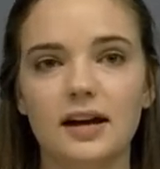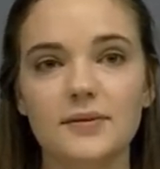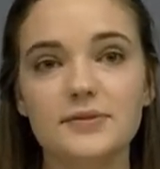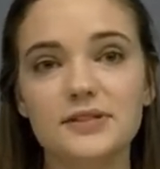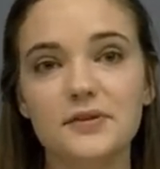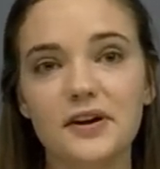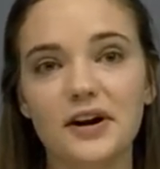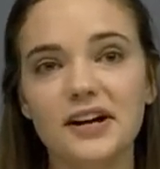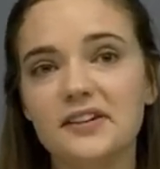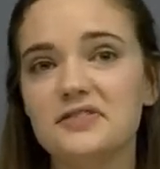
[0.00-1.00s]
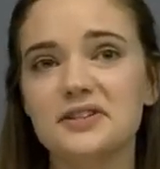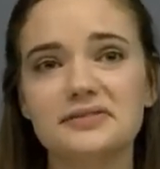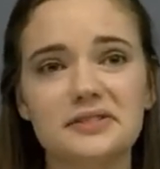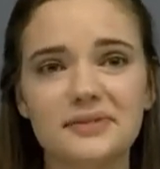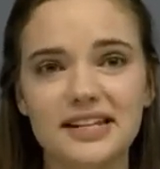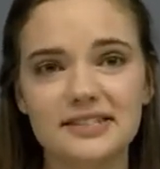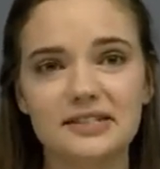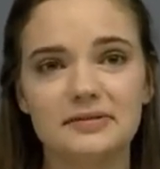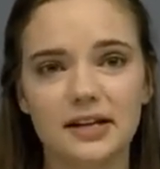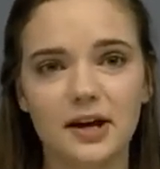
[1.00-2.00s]
So there are a few different ways
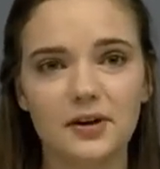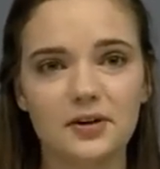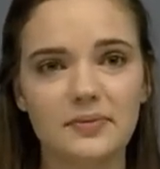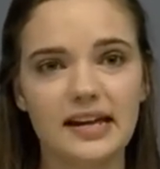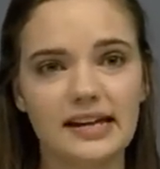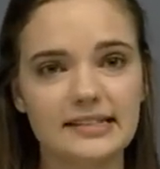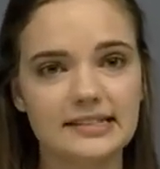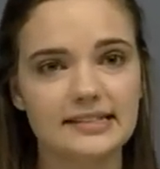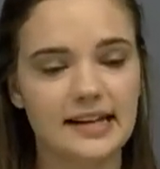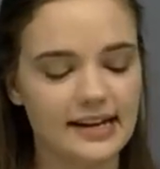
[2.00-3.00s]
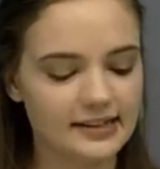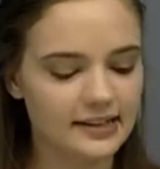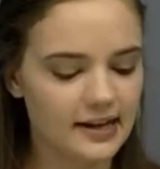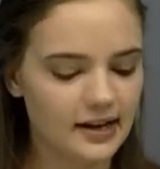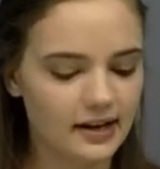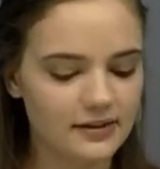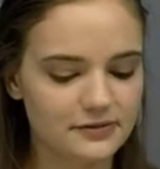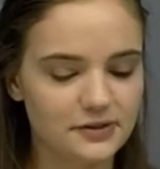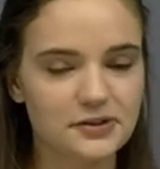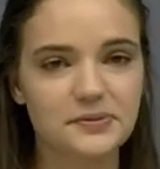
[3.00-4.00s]
to rehome a snake.
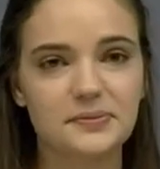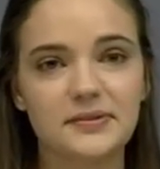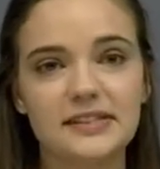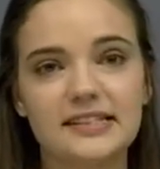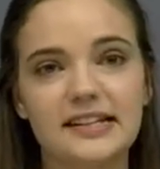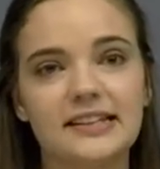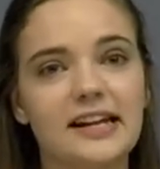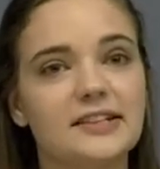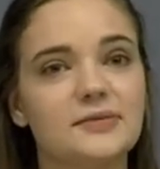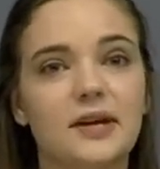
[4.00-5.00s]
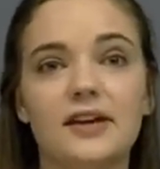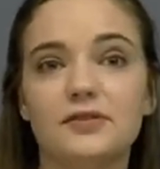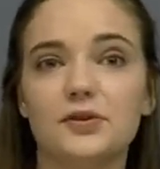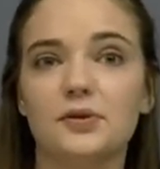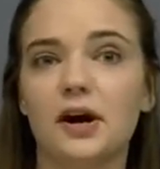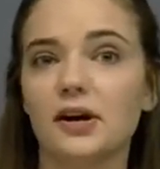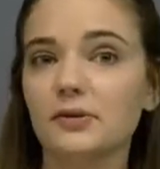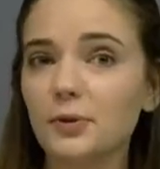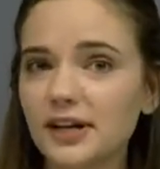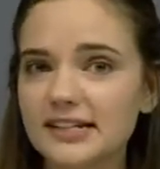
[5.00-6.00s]
Of course, we would say, like, if you are
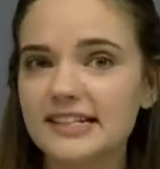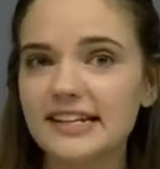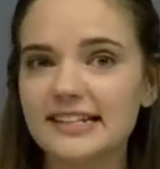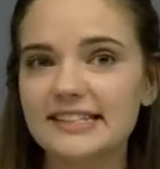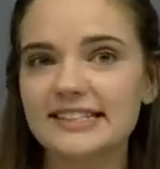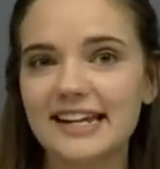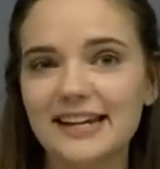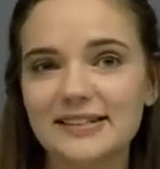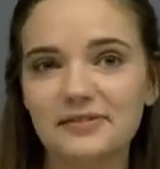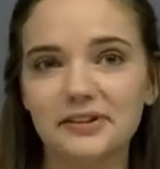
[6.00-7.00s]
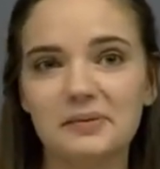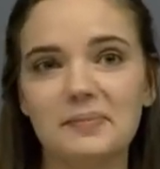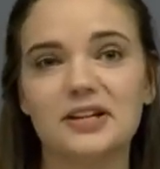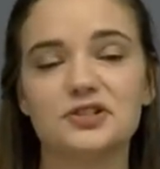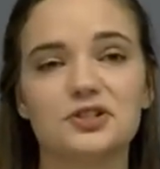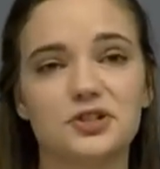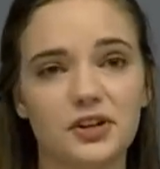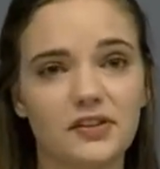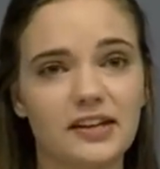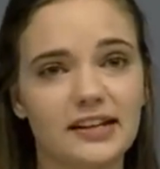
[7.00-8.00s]
wanting to get a snake, definitely make
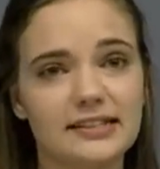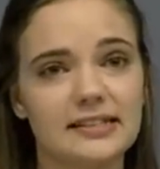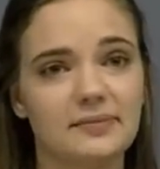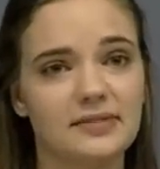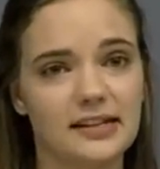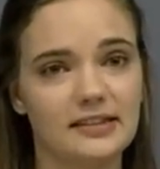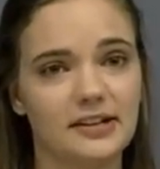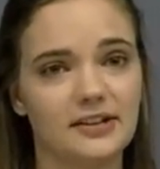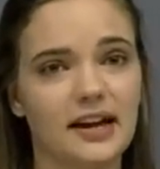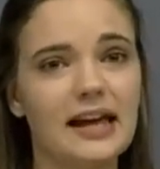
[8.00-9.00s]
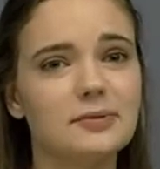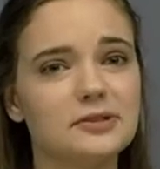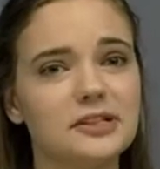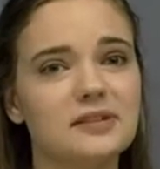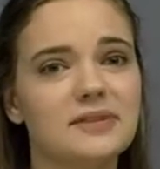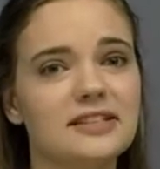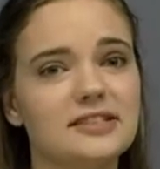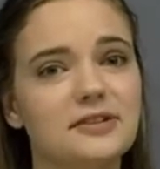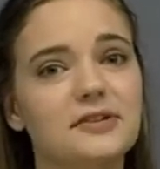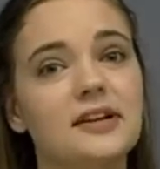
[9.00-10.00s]
sure that it's something that you're able to commit
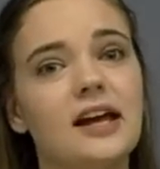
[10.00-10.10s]
to.